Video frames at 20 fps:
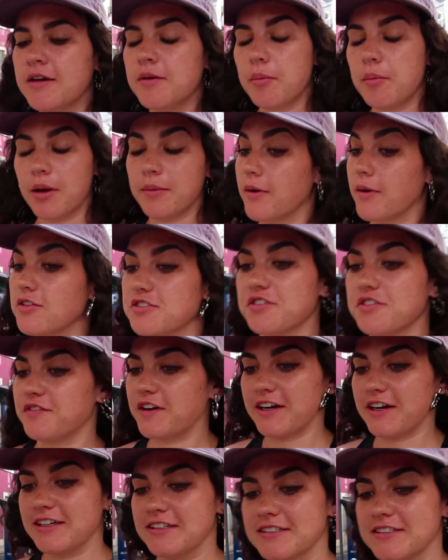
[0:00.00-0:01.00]
But I'm also
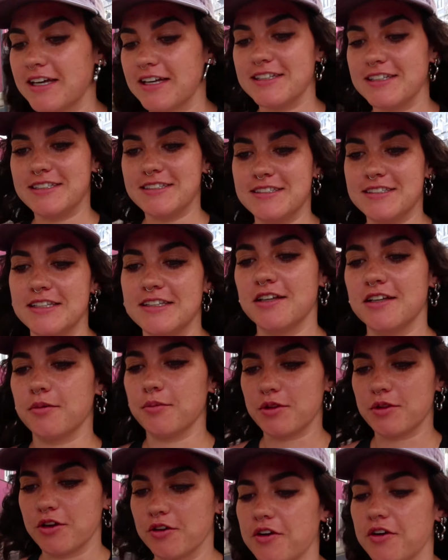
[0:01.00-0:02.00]
very excited to see them.
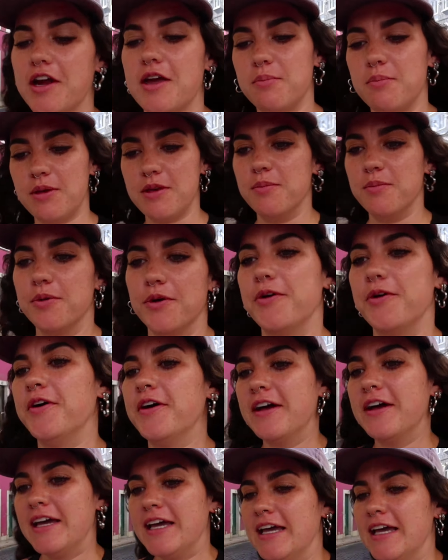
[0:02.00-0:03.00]
They're great people.
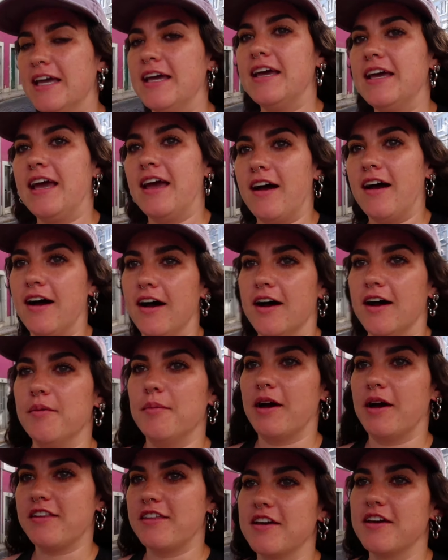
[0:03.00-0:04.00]

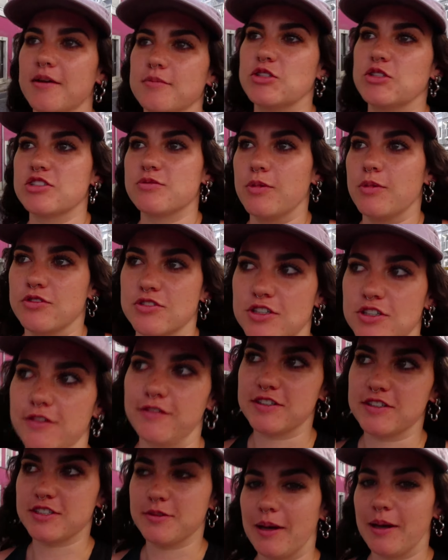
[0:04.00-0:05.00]
I think I'm just most
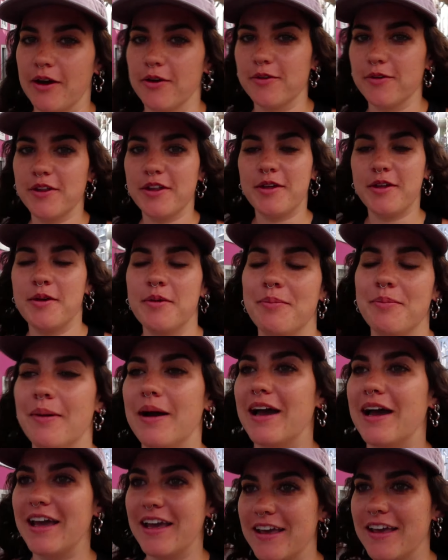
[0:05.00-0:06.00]
nervous about
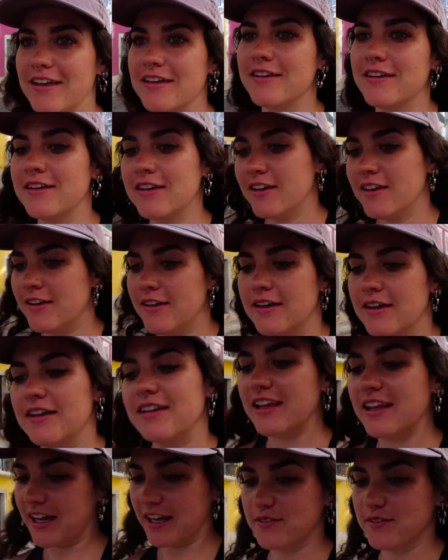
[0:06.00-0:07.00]
my
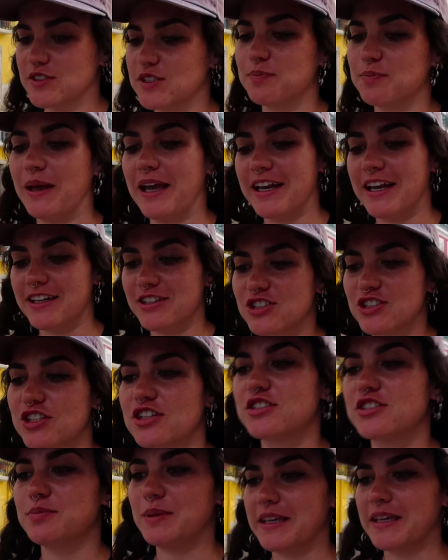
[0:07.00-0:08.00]
lack of Spanish
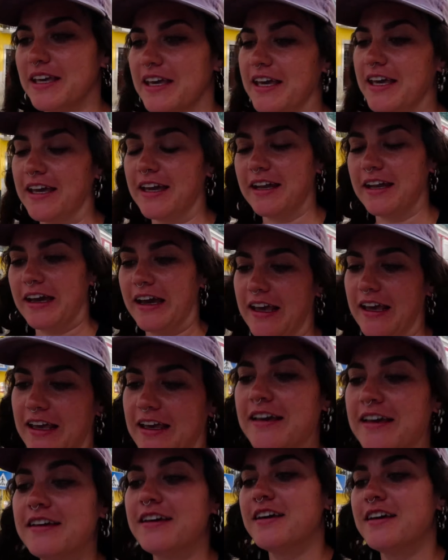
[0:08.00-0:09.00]
speaking, and I
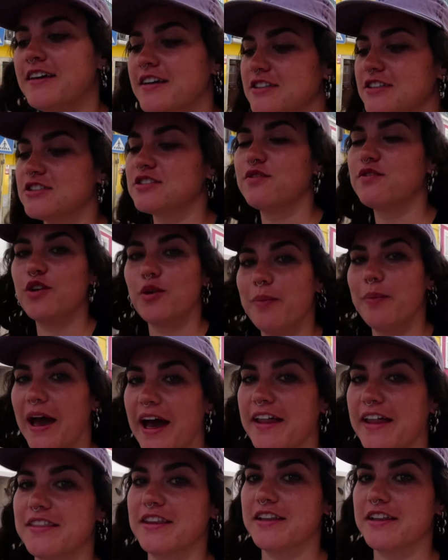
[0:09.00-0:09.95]
just feel bad